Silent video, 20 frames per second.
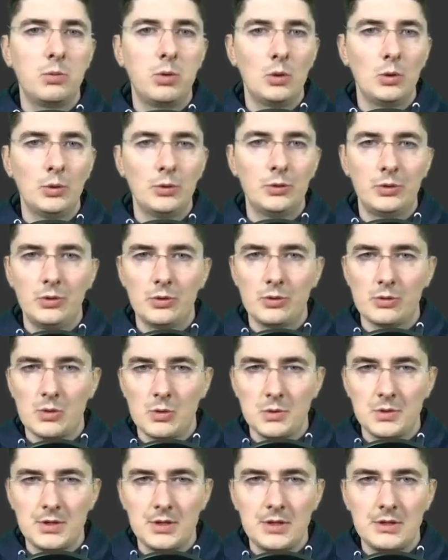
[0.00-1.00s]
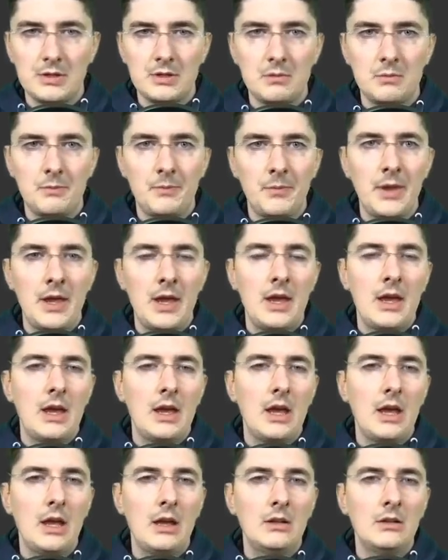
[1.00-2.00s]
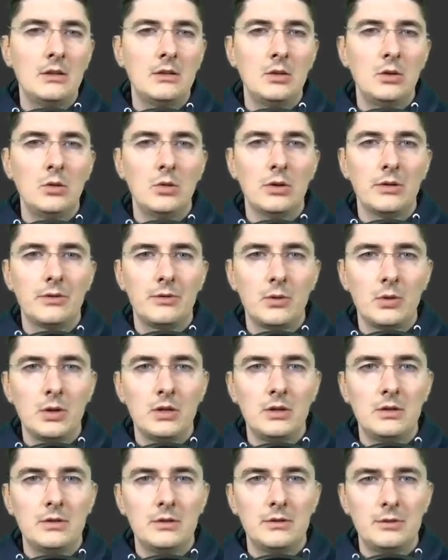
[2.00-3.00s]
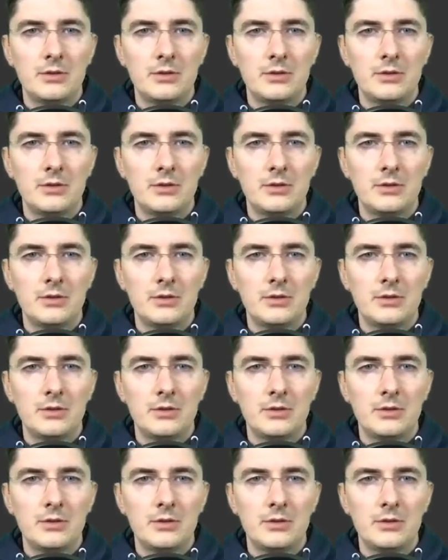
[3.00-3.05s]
pollute your own system and you avoid